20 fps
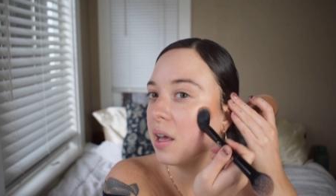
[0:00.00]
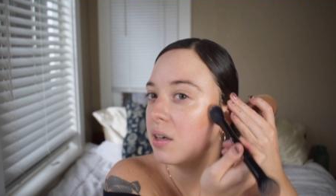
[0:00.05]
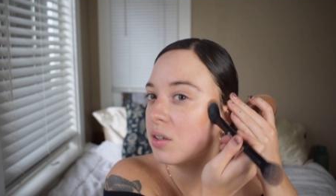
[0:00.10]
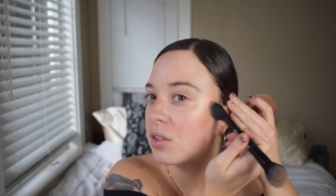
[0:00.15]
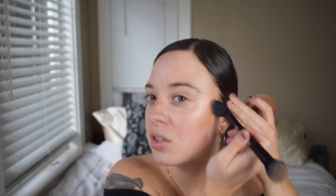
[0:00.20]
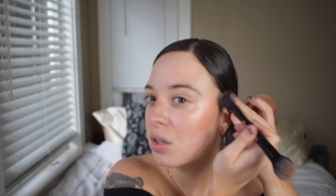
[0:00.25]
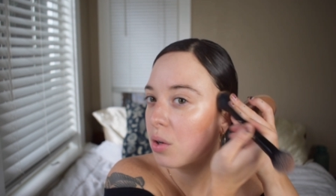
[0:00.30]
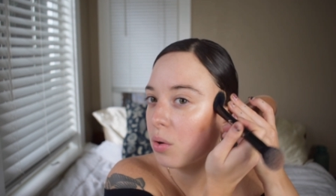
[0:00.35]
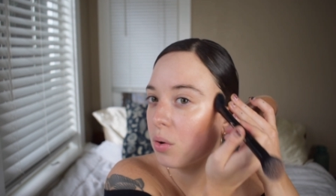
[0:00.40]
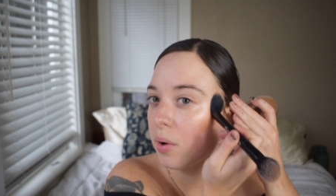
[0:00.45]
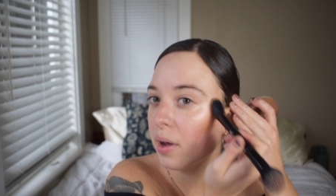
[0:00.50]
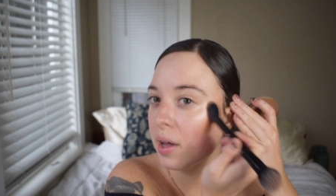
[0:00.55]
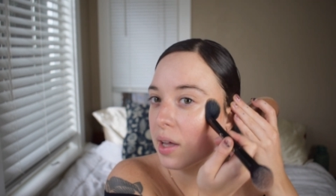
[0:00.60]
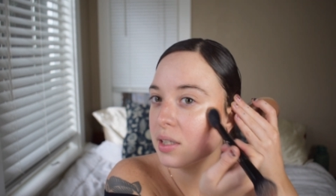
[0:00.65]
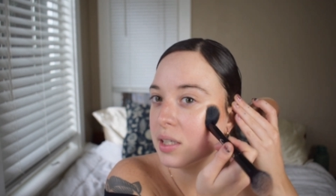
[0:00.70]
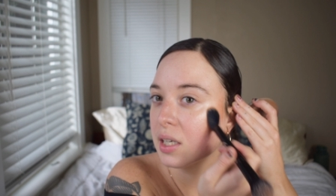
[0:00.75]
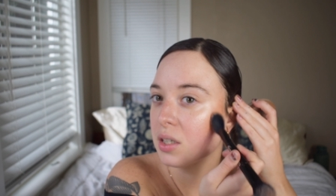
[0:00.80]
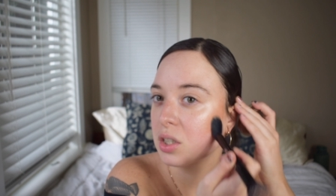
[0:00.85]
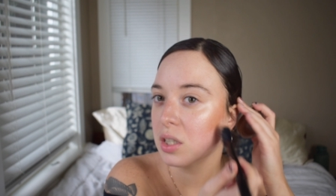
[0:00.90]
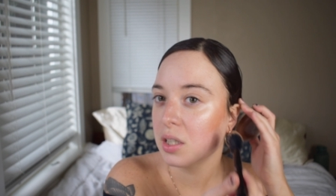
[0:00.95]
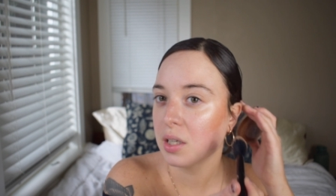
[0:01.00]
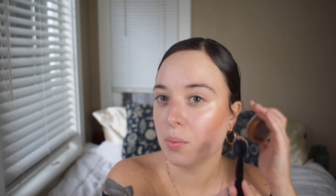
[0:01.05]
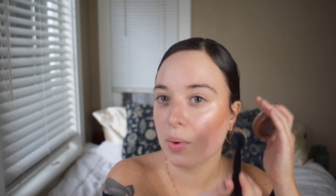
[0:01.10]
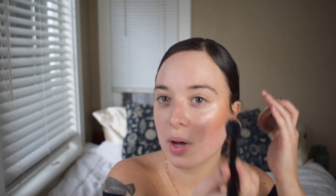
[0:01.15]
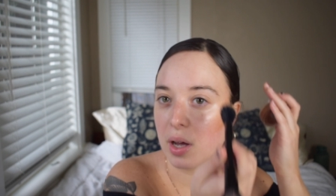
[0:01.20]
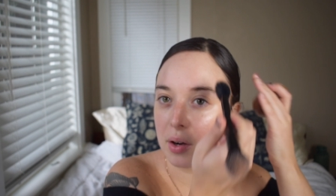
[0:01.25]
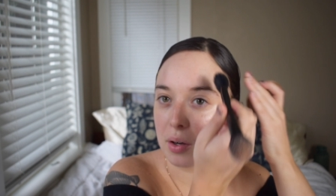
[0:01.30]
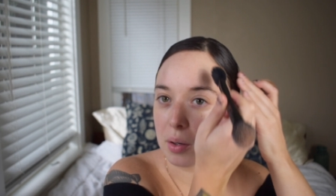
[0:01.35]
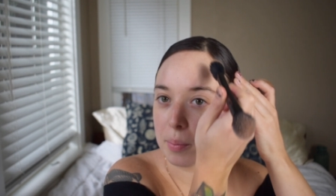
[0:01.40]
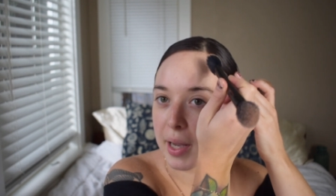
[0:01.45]
And so essentially
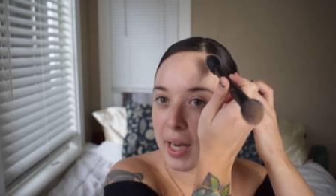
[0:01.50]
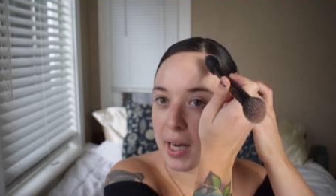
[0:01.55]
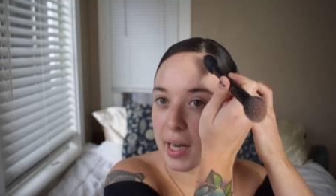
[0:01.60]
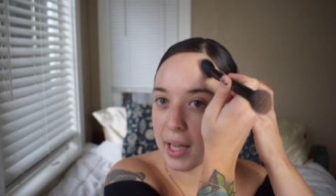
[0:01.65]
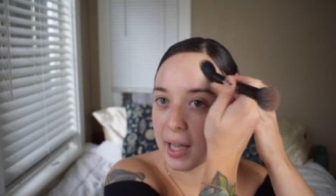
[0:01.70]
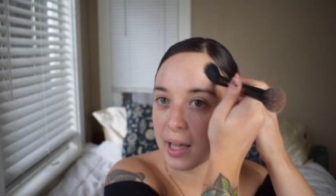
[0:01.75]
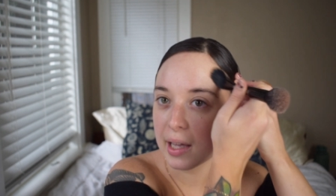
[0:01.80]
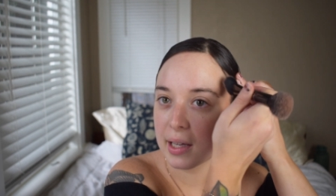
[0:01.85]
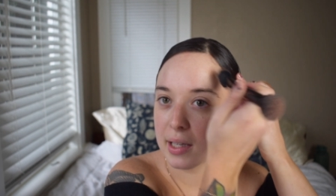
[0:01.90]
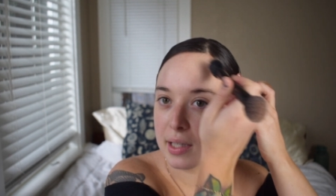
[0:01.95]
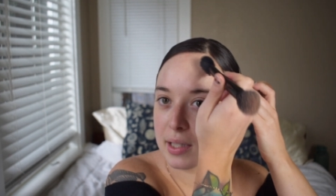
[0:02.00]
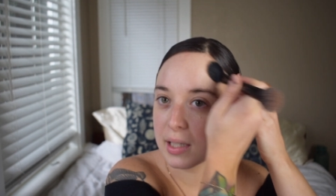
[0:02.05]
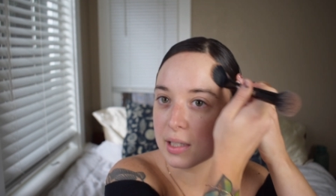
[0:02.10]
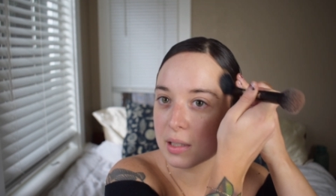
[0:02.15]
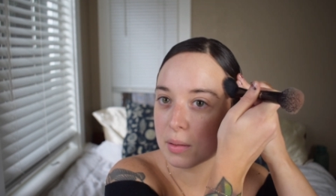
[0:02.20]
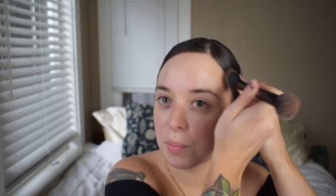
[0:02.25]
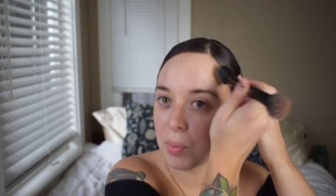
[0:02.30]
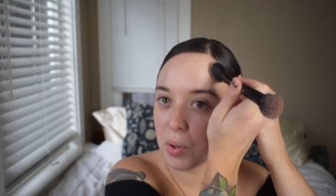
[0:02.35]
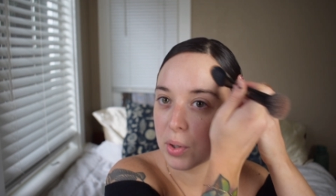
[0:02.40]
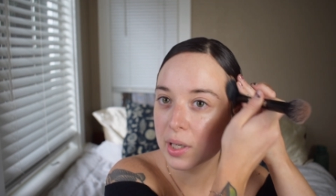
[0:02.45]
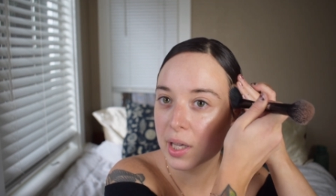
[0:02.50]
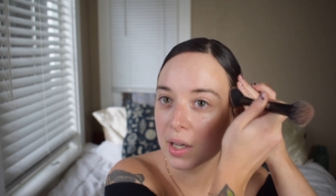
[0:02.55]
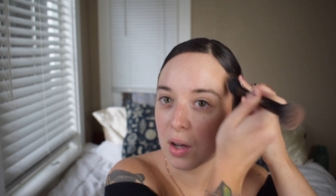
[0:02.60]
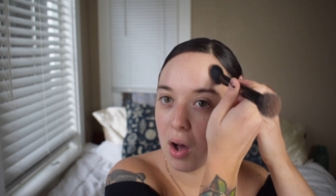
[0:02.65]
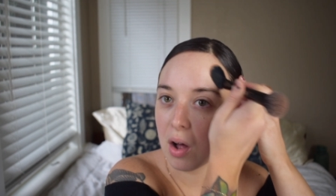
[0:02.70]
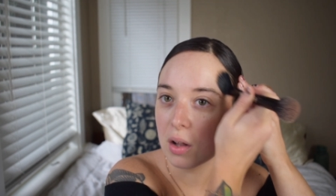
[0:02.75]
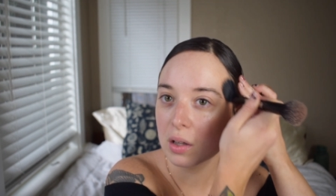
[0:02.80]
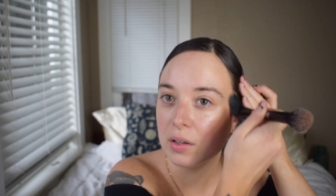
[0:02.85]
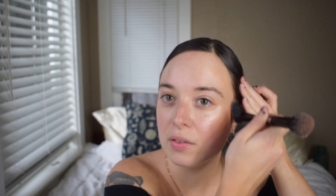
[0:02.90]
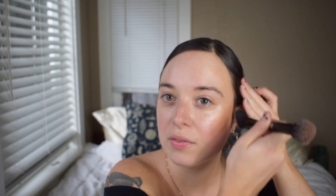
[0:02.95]
what underpainting is, is putting
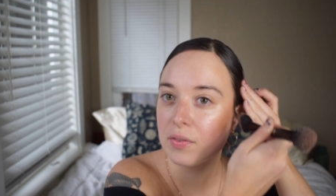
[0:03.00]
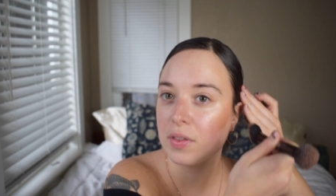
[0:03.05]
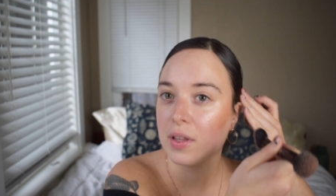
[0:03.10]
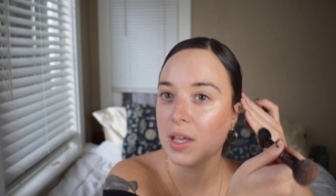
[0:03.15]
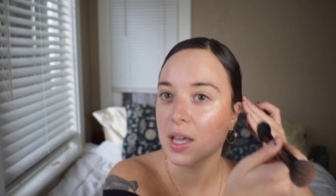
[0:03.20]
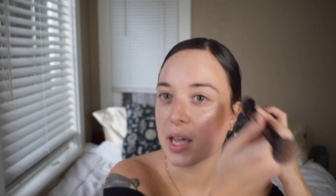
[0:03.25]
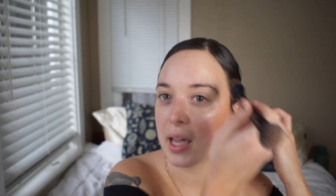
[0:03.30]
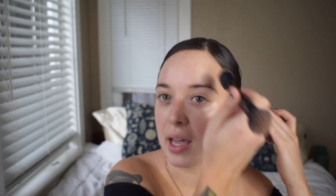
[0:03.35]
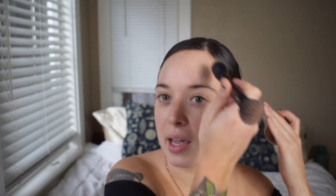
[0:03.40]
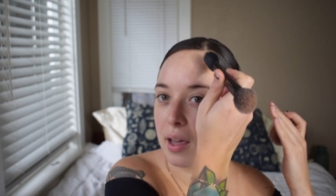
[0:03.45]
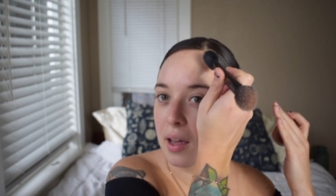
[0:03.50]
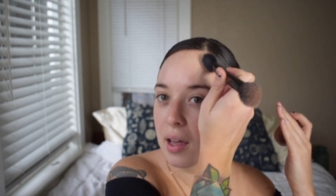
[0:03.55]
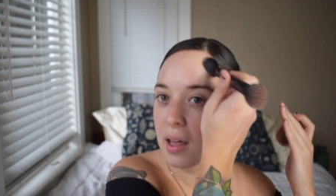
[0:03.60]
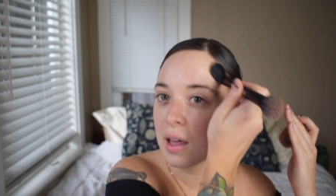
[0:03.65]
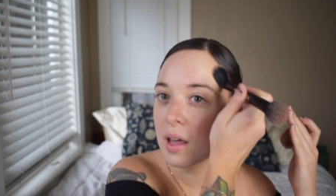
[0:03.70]
all of the